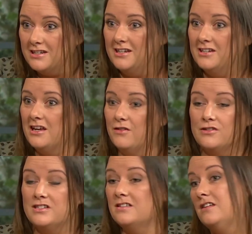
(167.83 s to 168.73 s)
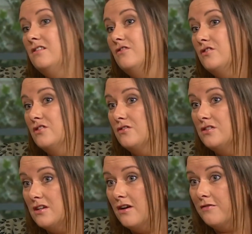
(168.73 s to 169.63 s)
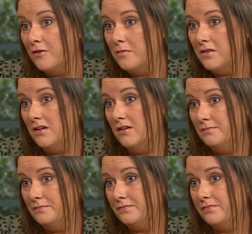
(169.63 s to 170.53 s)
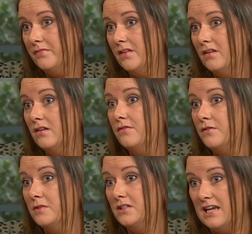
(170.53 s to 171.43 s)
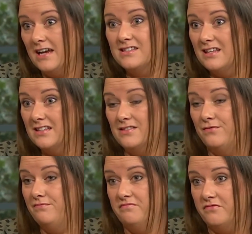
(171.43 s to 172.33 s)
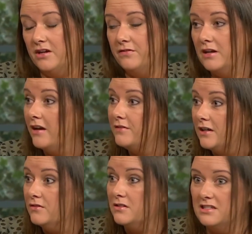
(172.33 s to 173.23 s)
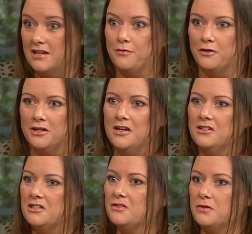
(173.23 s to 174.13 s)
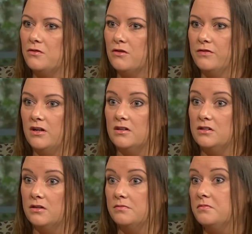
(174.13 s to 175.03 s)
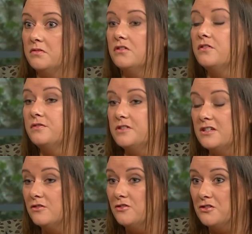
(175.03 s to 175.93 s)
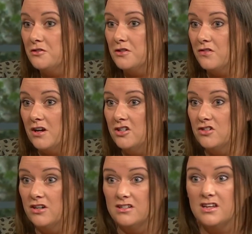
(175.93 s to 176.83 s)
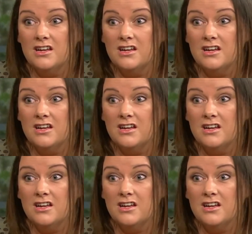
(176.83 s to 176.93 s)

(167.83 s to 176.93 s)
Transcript: Right. You have your sixteen hundred euros there from the your tax. From the tax. So that's five and a half thousand, say, for just going to go roughly around, you're another 600 euros for your energy credit.